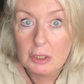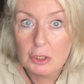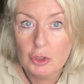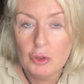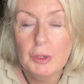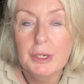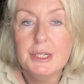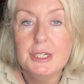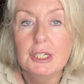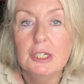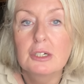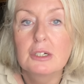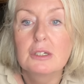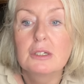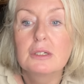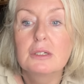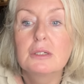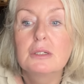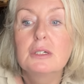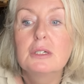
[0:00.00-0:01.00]

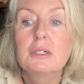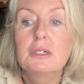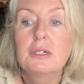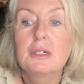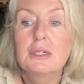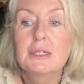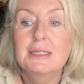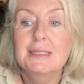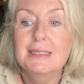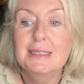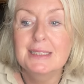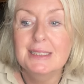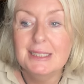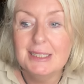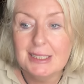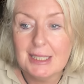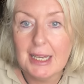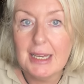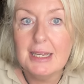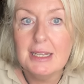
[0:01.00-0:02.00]
critical
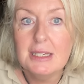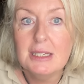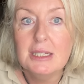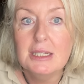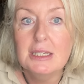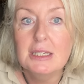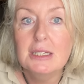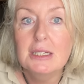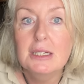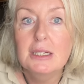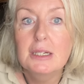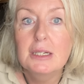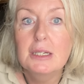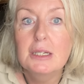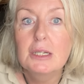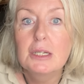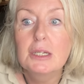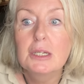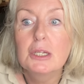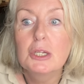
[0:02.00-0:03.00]
state
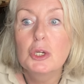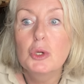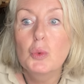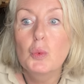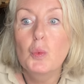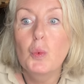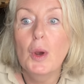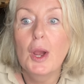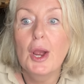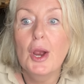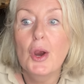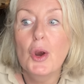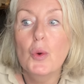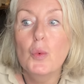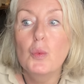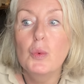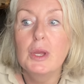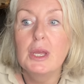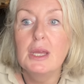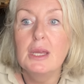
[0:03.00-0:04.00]
where
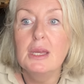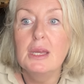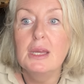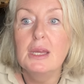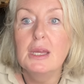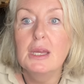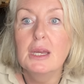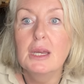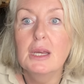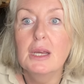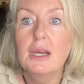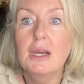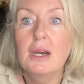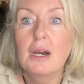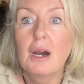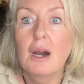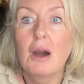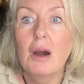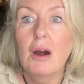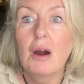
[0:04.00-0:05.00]
we
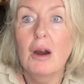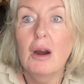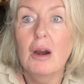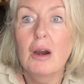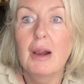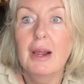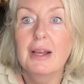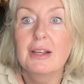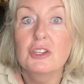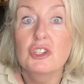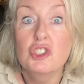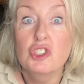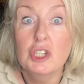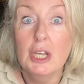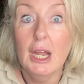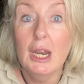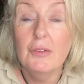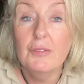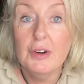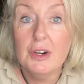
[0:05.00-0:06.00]
are a
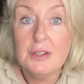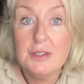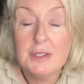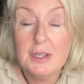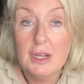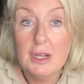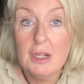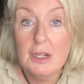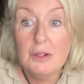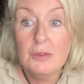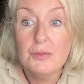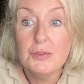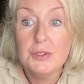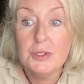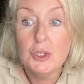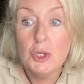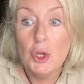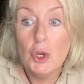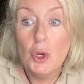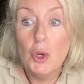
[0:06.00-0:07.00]
shell of
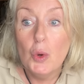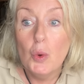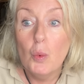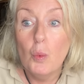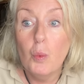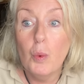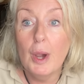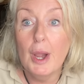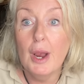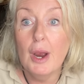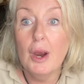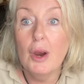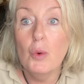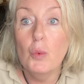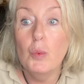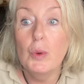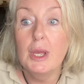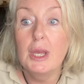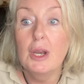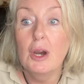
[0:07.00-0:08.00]
ourselves, where
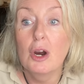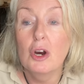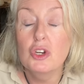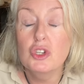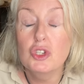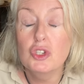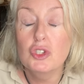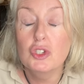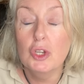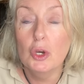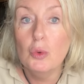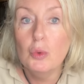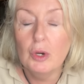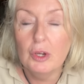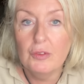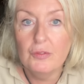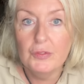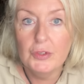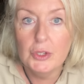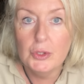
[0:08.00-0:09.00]
we are so
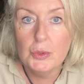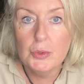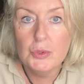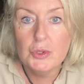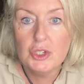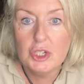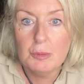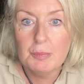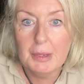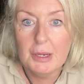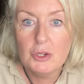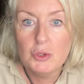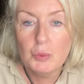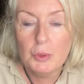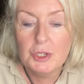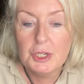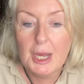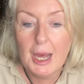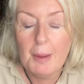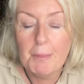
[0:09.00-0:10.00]
confused about
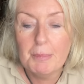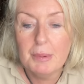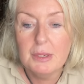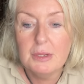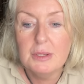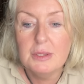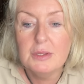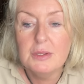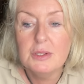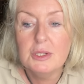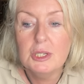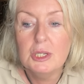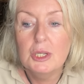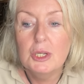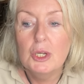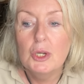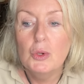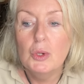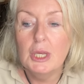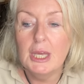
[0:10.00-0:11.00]
what happened
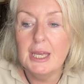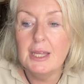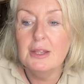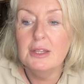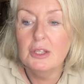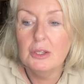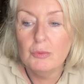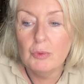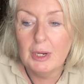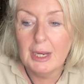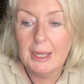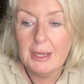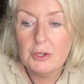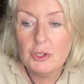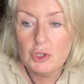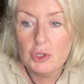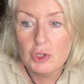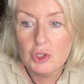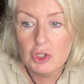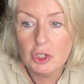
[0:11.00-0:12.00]
in the
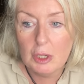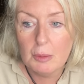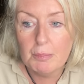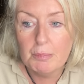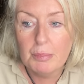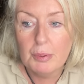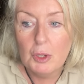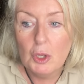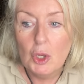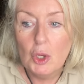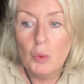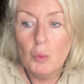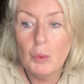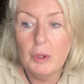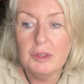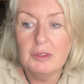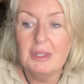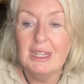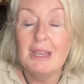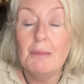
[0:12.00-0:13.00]
relationship
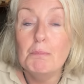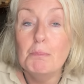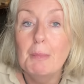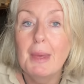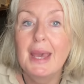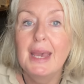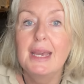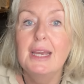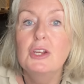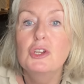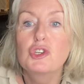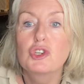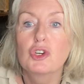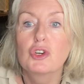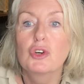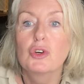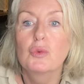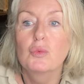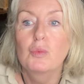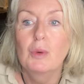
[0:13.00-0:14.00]
with the
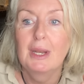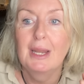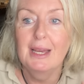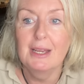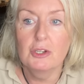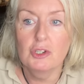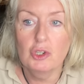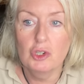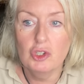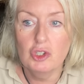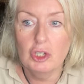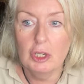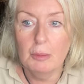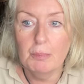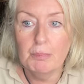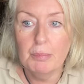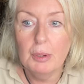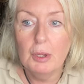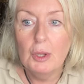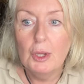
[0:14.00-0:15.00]
major
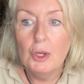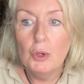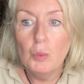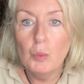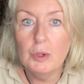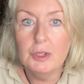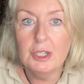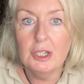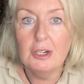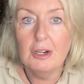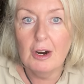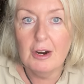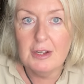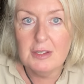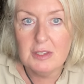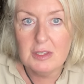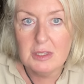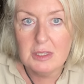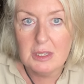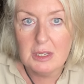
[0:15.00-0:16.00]
relationship with the
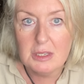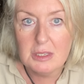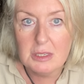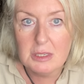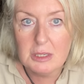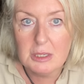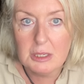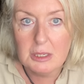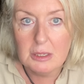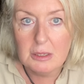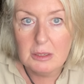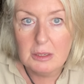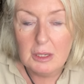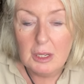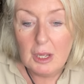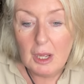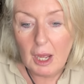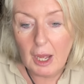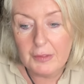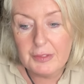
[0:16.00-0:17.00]
narcissist.
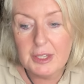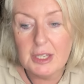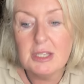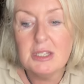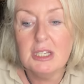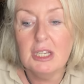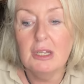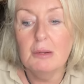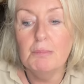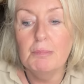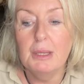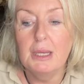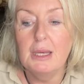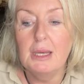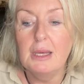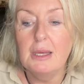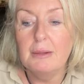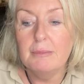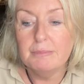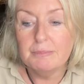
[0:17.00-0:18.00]
And this can
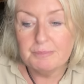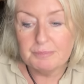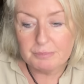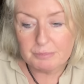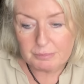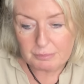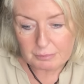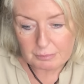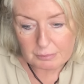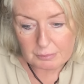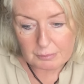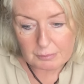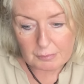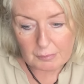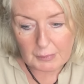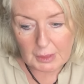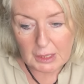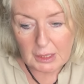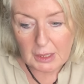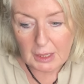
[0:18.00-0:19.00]
be
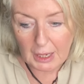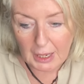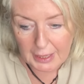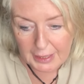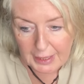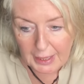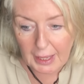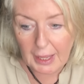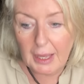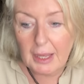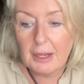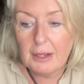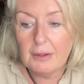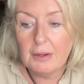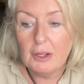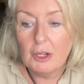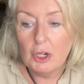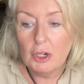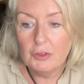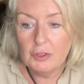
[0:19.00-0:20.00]
Again,
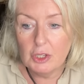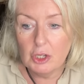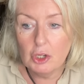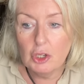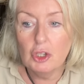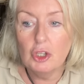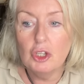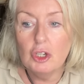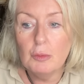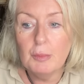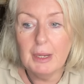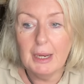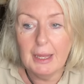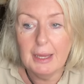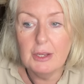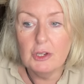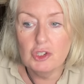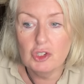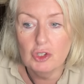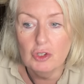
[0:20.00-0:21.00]
the
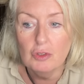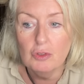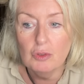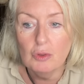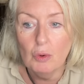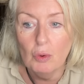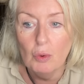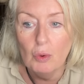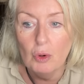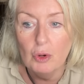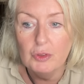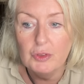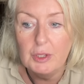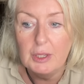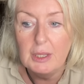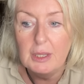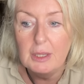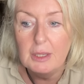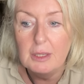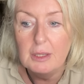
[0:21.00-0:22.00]
accumulation or
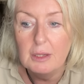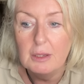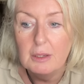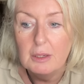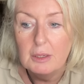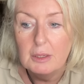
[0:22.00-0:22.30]
the